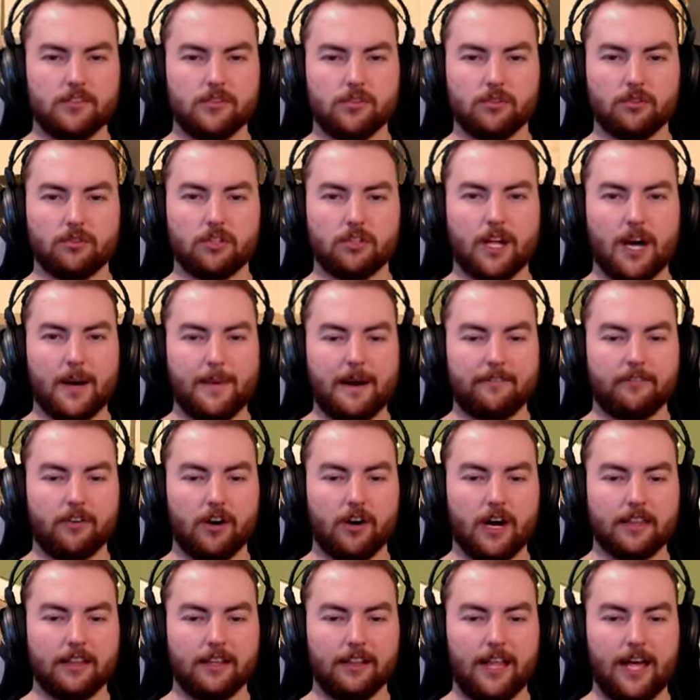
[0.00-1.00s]
do climb up
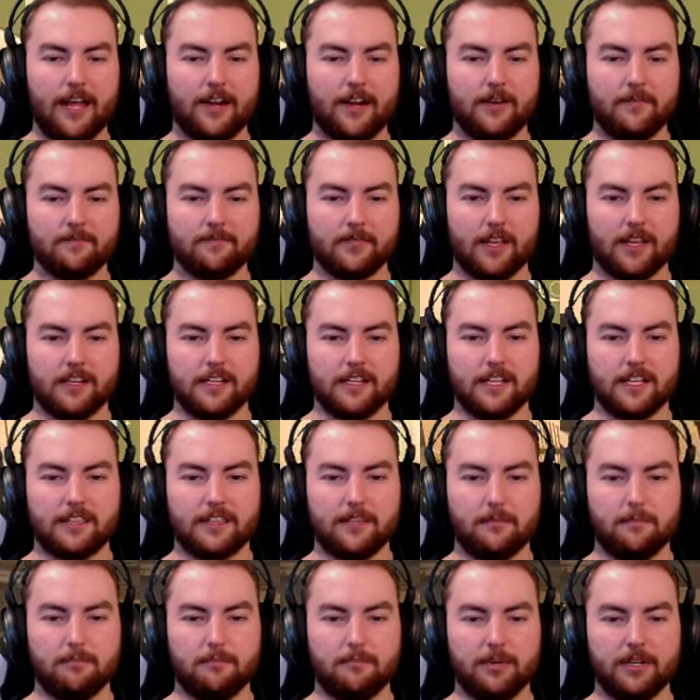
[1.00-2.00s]
via the ladder, and you get
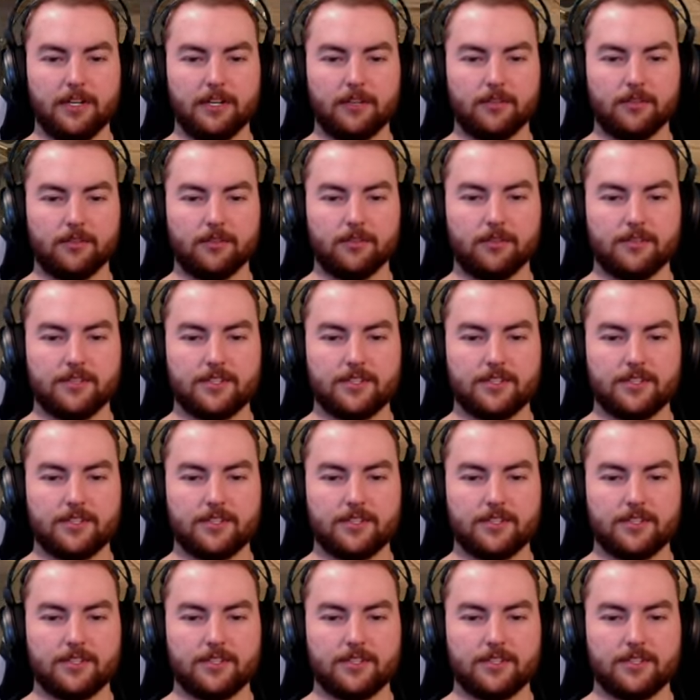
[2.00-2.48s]
the big old